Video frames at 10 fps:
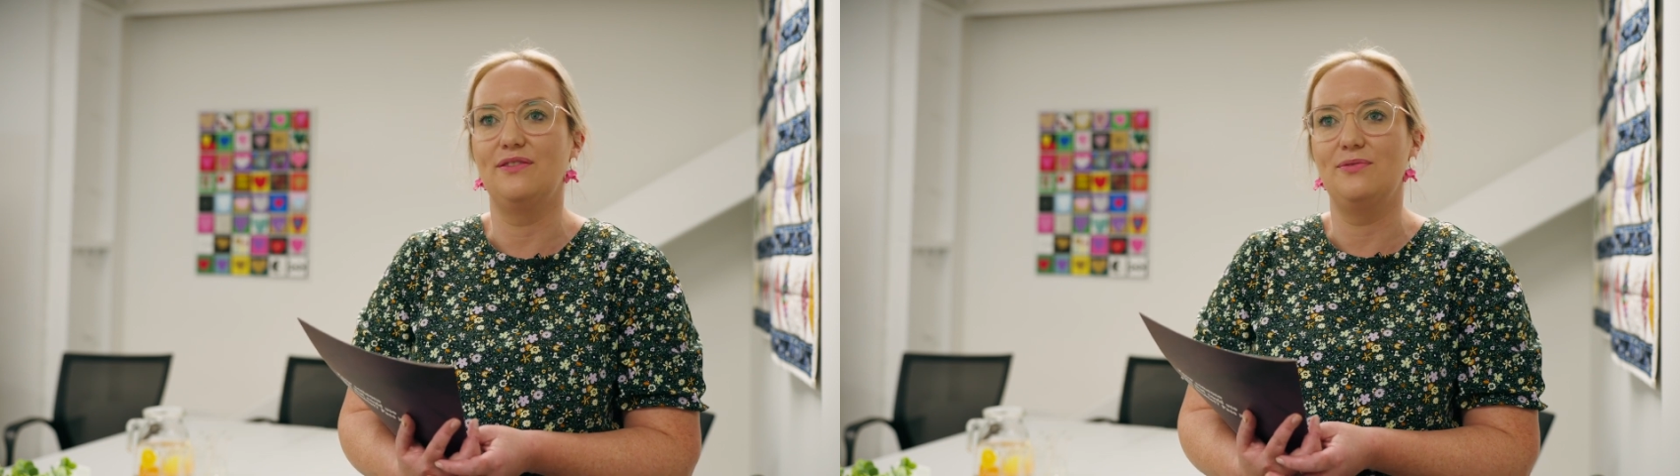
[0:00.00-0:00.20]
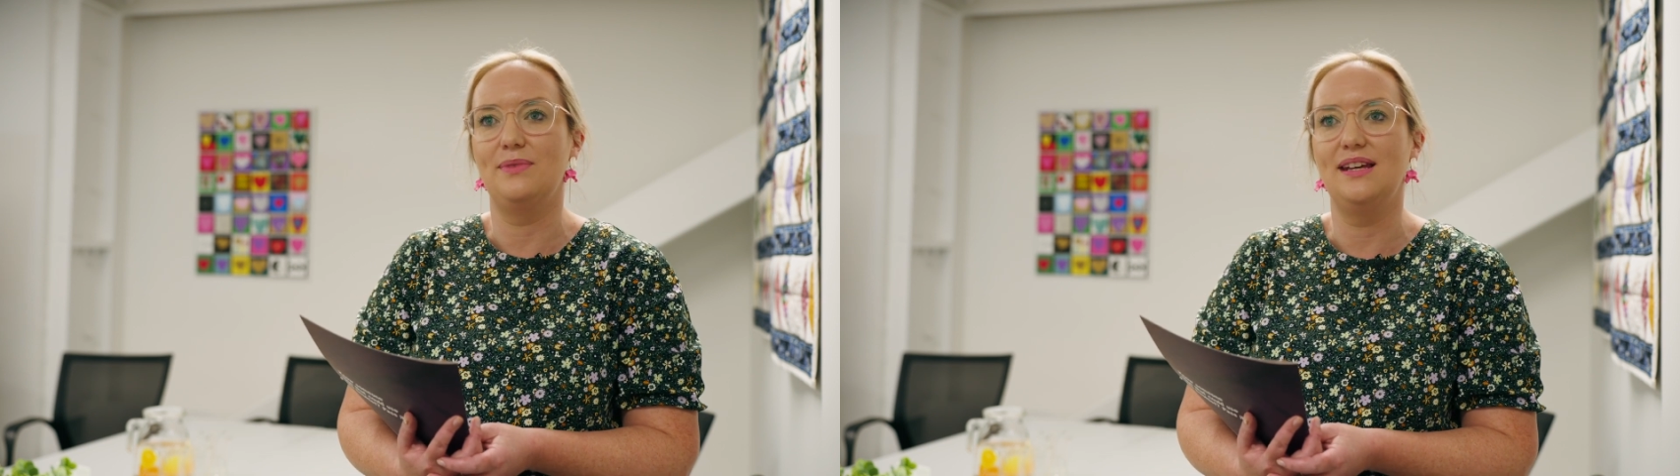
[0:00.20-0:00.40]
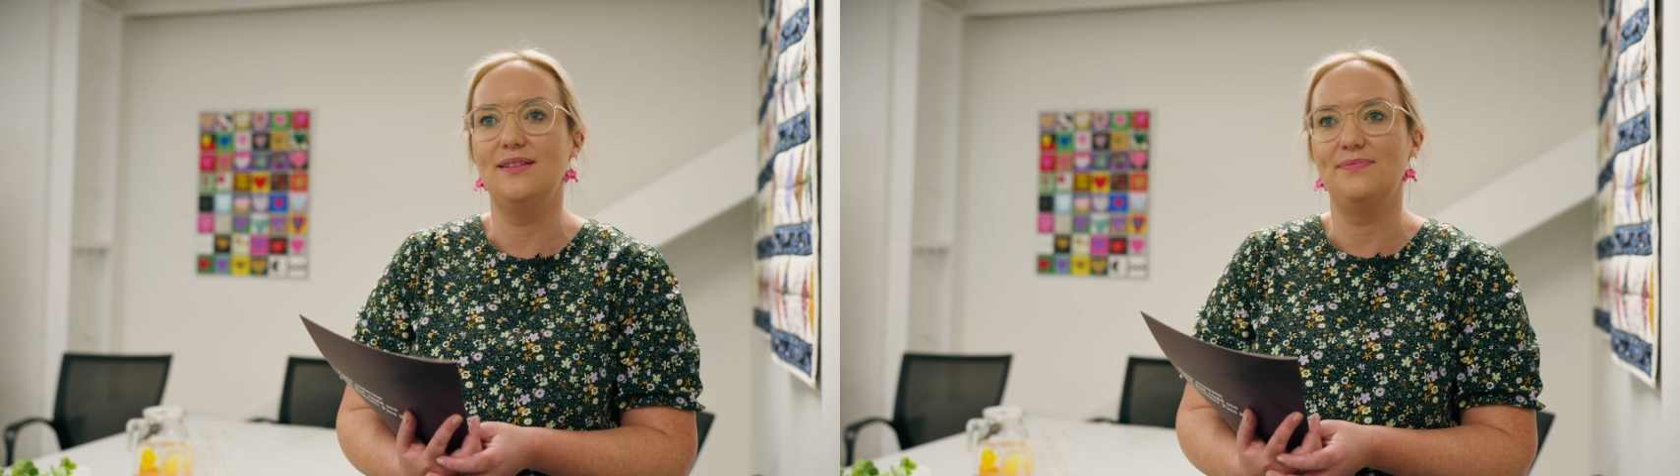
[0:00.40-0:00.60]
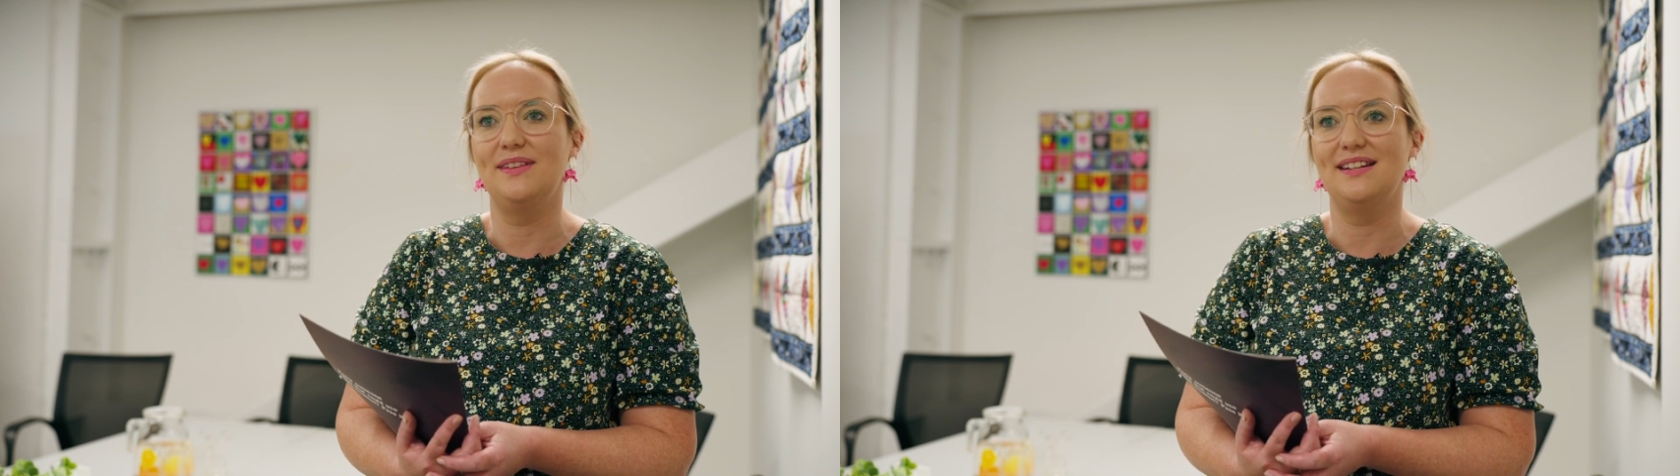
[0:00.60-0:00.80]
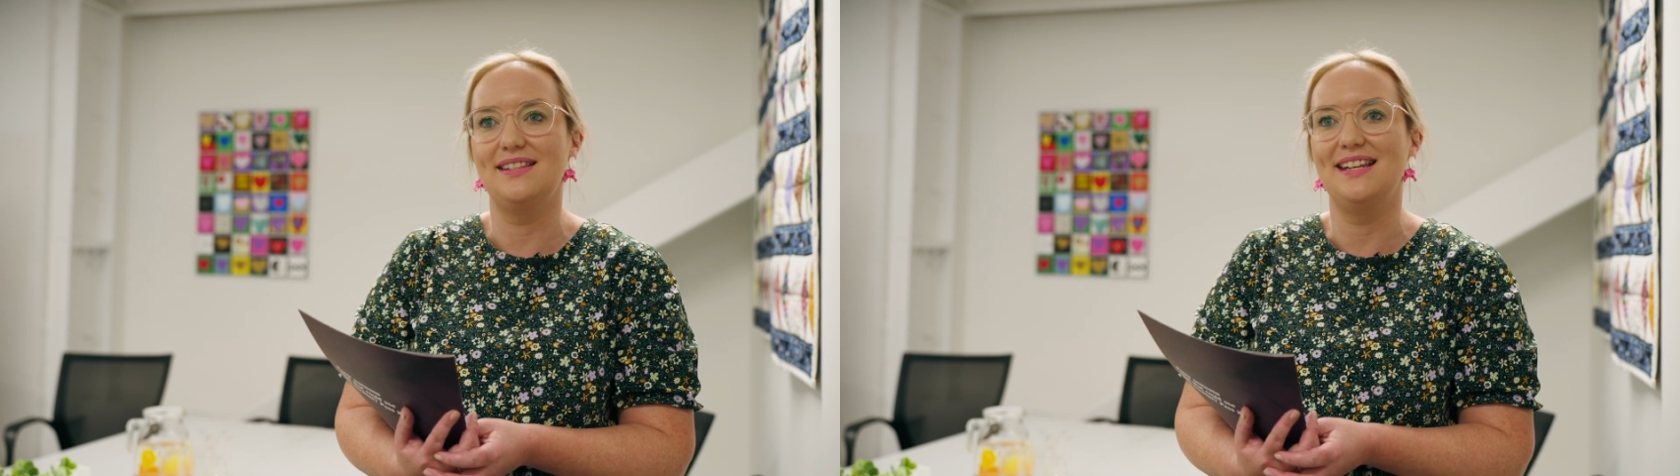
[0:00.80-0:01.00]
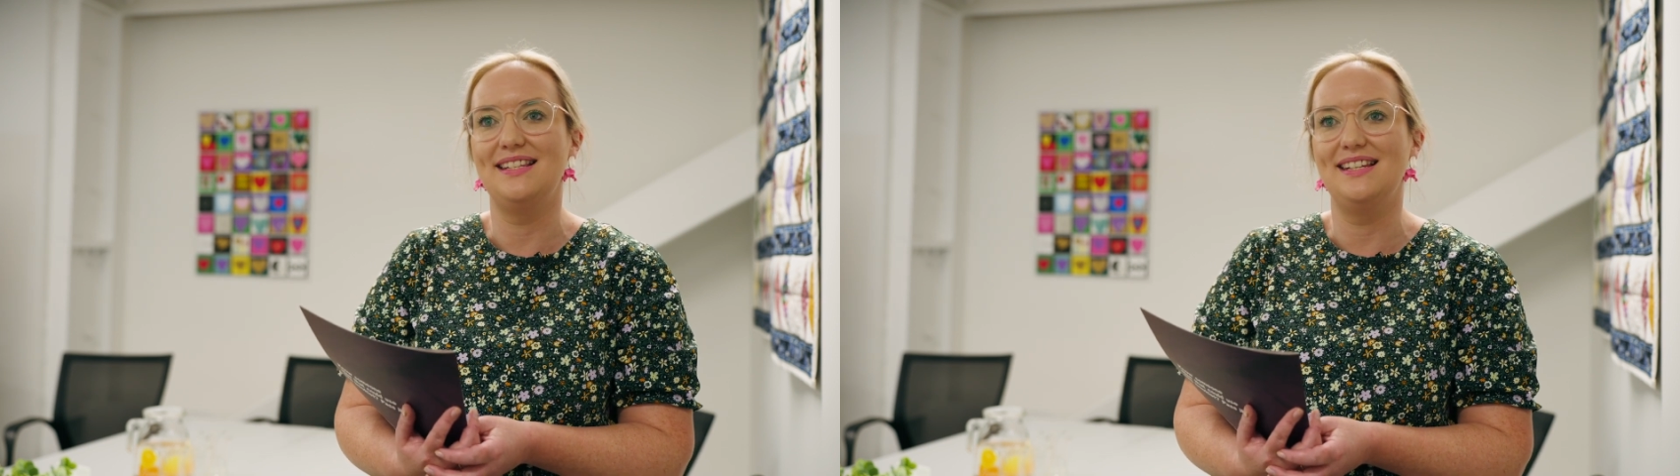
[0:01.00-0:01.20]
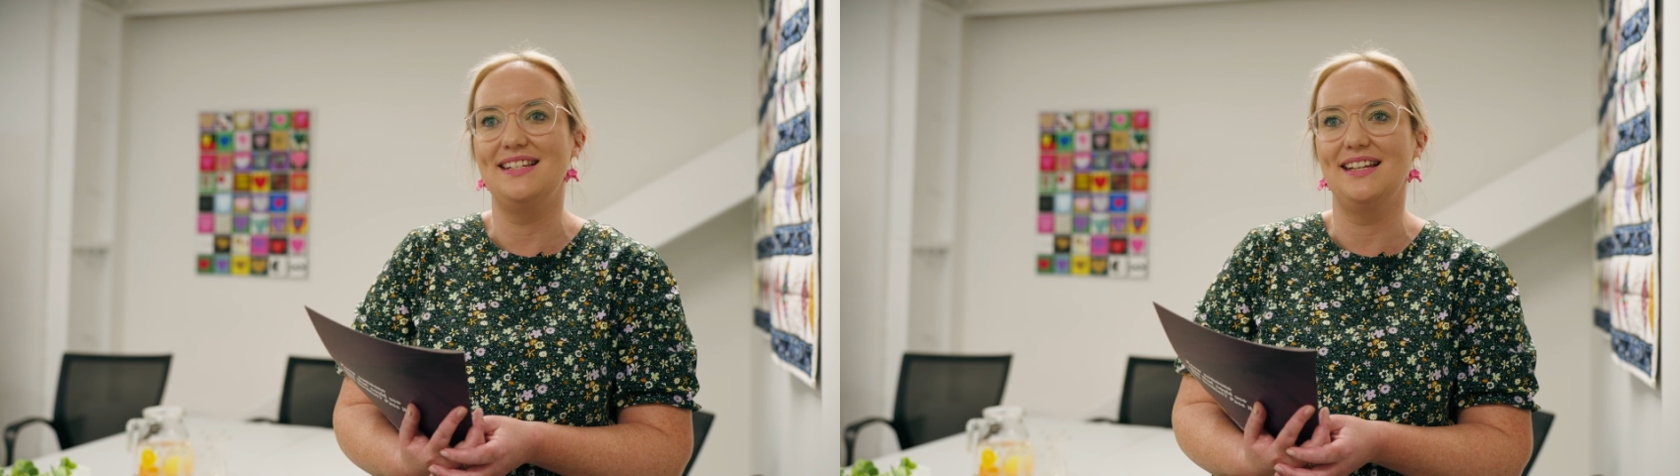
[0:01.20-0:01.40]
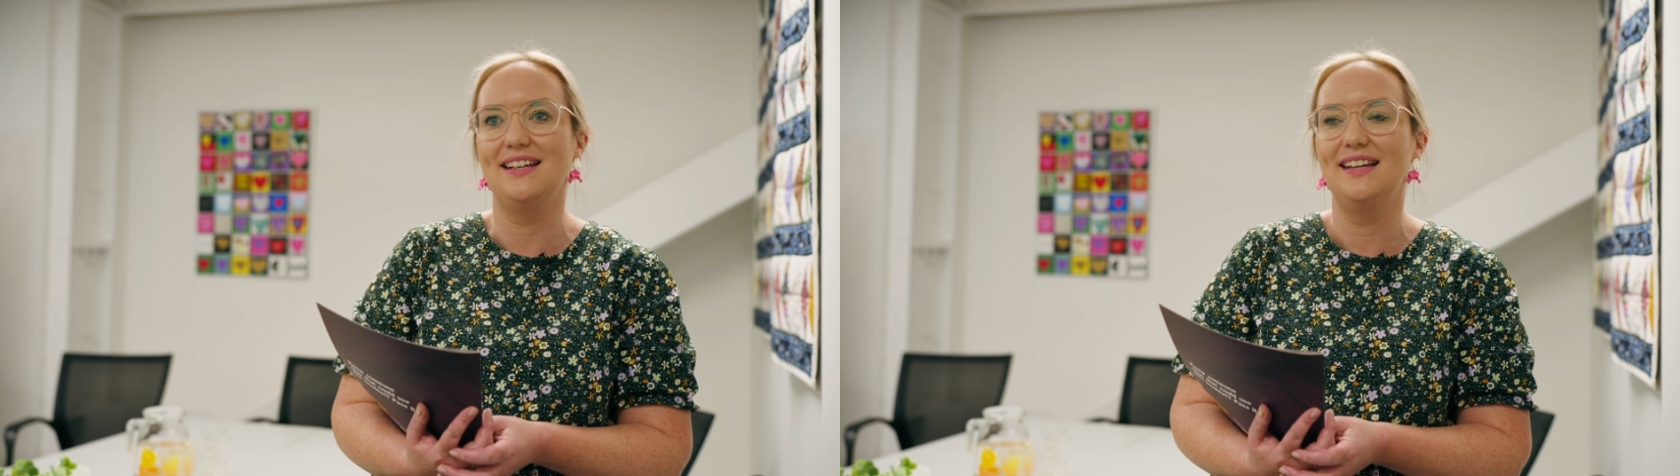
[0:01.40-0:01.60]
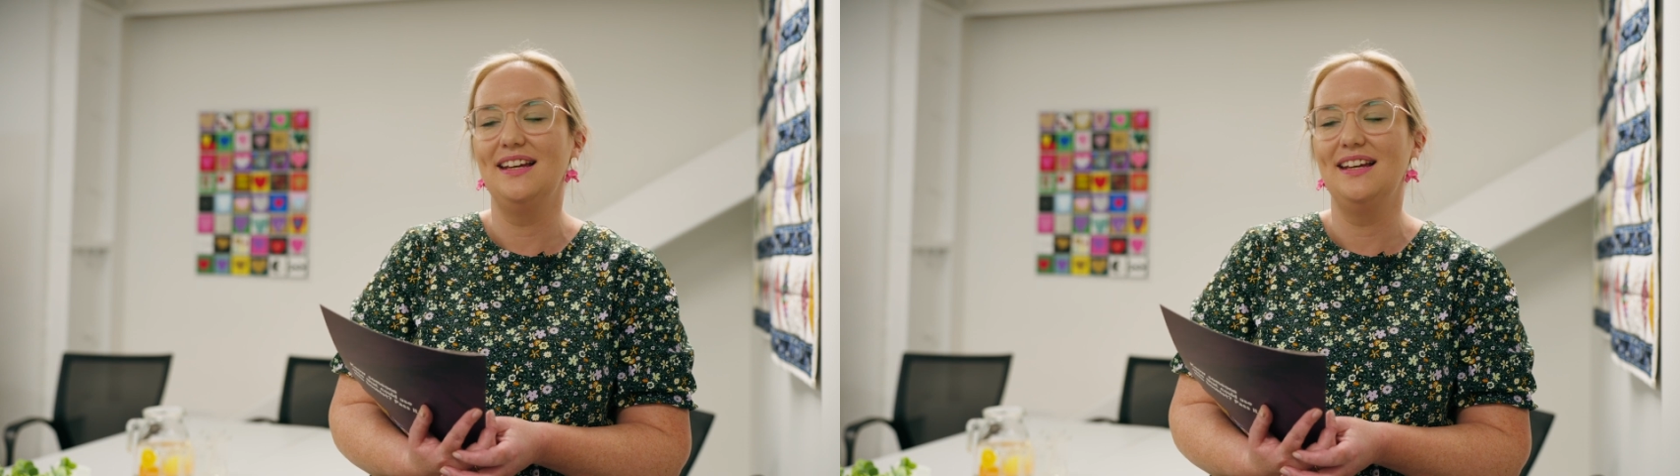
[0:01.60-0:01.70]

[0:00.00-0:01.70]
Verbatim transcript: for me, that it's easy to,